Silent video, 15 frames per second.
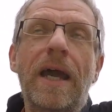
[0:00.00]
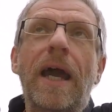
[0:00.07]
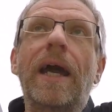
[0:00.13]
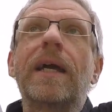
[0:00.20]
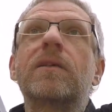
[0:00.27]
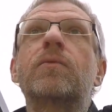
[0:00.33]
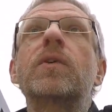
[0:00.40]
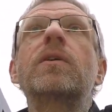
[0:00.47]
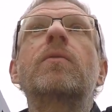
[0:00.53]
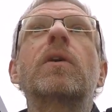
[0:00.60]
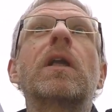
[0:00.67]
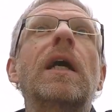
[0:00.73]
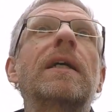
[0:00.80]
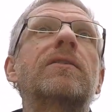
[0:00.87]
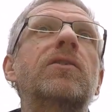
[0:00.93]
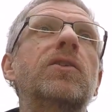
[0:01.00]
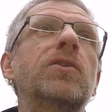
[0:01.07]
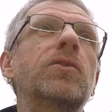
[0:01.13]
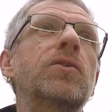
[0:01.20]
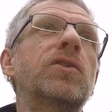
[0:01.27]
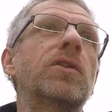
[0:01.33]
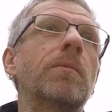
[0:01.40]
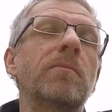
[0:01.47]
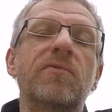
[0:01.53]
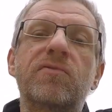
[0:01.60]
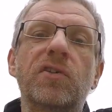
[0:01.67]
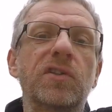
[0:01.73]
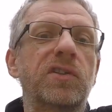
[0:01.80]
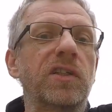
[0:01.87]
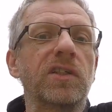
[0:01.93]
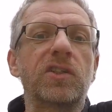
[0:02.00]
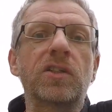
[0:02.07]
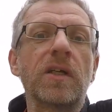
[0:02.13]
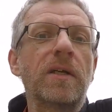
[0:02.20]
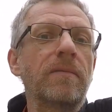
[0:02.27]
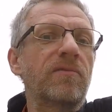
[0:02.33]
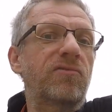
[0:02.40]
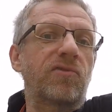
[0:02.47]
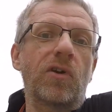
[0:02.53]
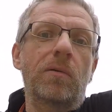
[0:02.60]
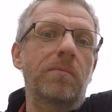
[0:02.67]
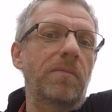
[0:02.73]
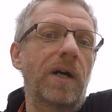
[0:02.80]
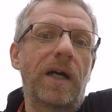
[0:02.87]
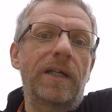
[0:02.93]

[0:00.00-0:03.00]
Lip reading: and we would like to use some footage from,